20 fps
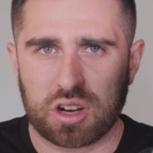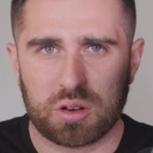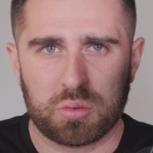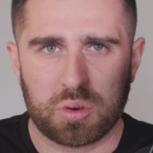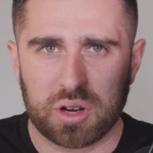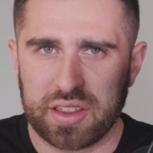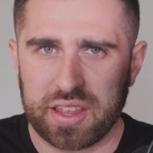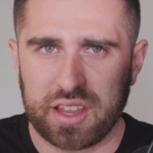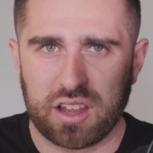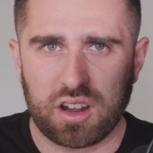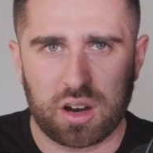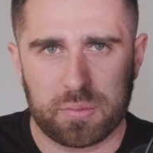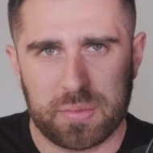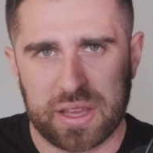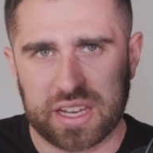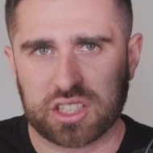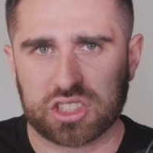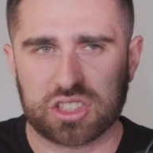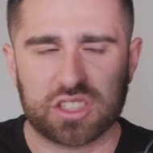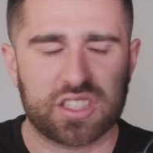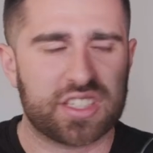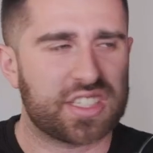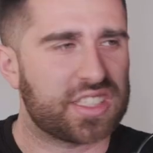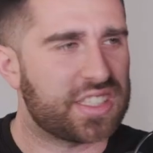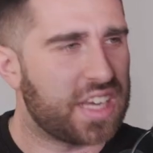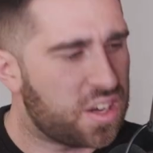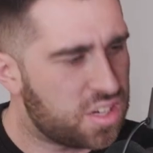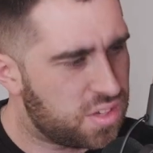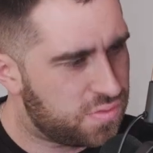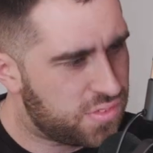are where they are, making sure the
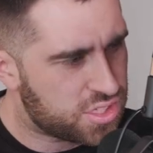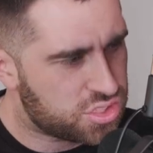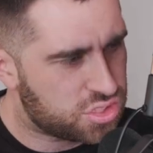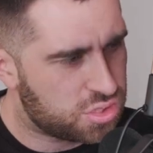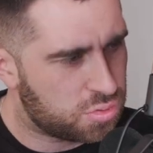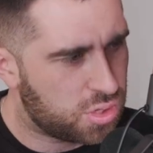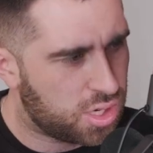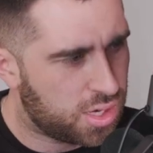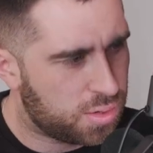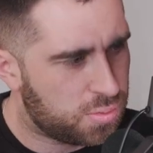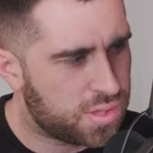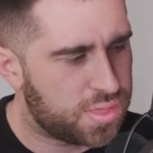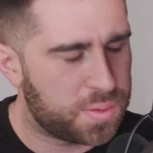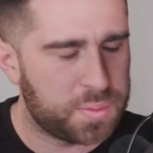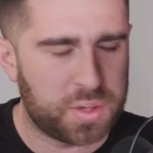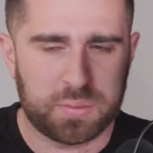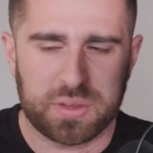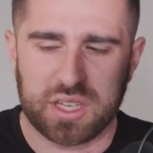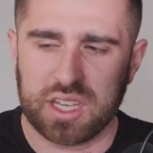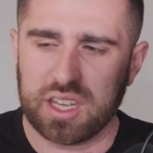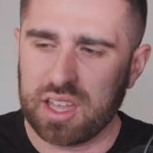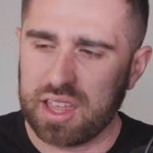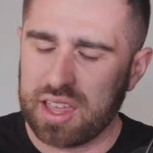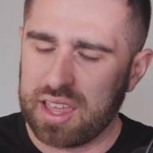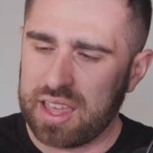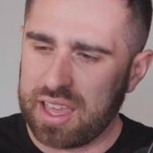sound effects are where I want them to be,